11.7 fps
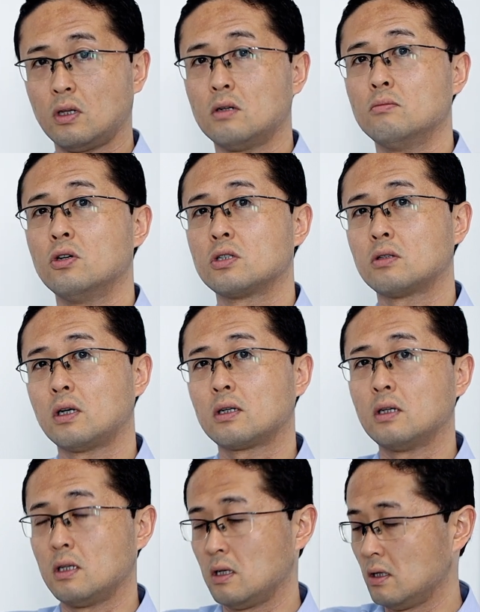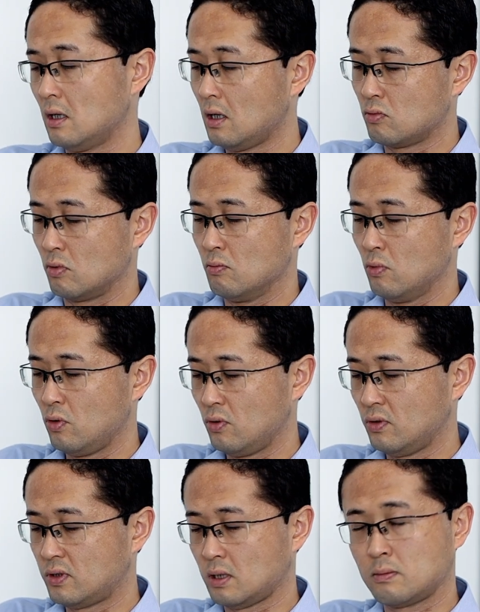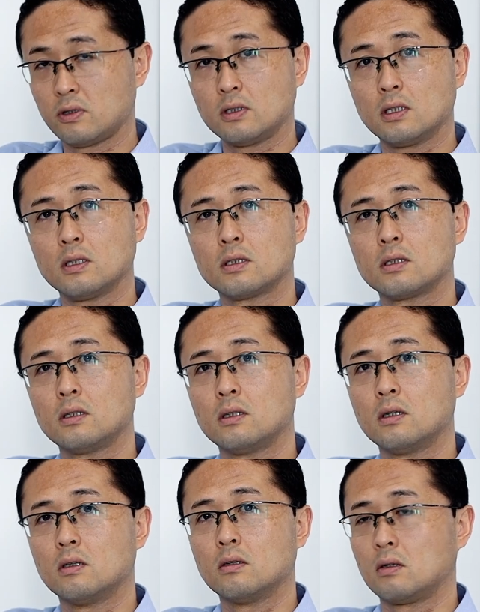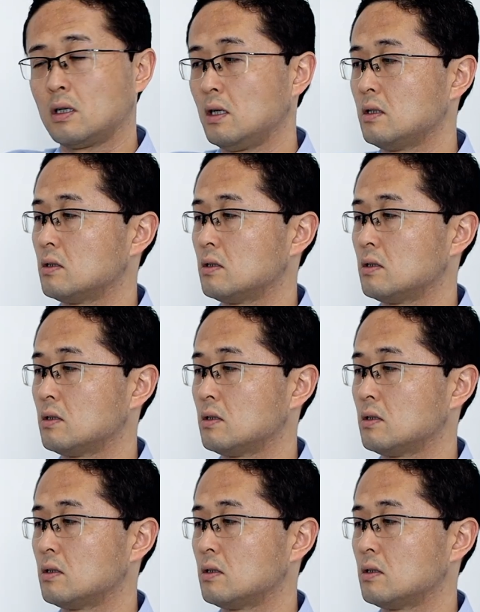They'll most likely remove some of the disc, okay?